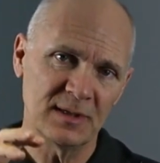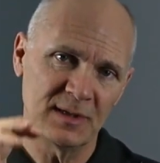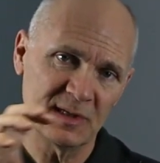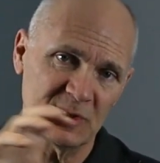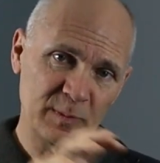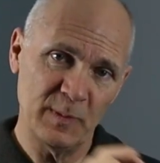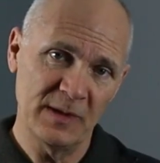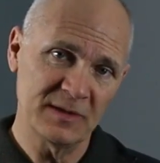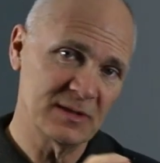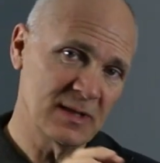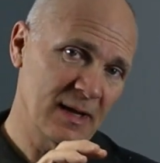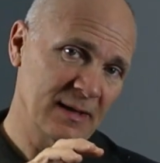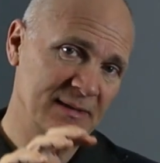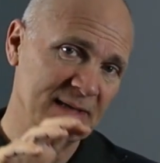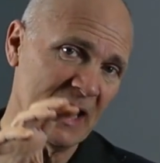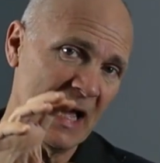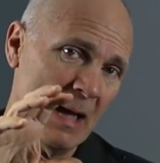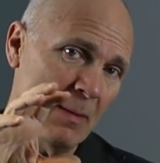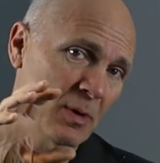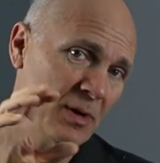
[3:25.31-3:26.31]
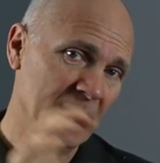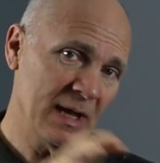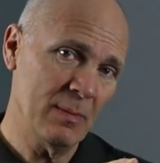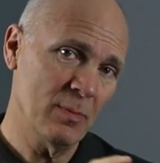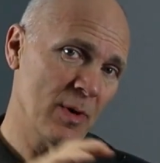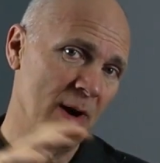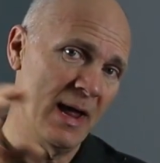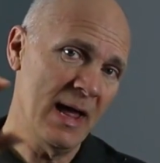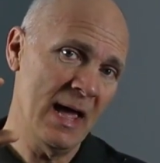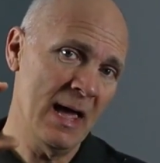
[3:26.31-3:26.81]
And it spends a lot of time on
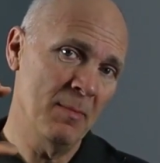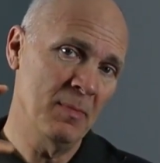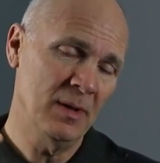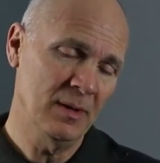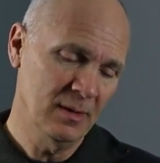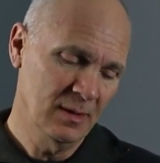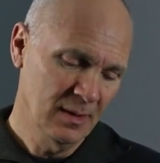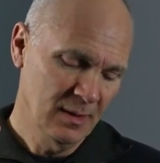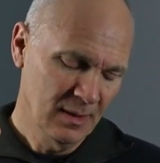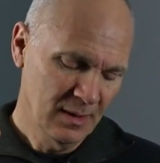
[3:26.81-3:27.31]
Abraham and,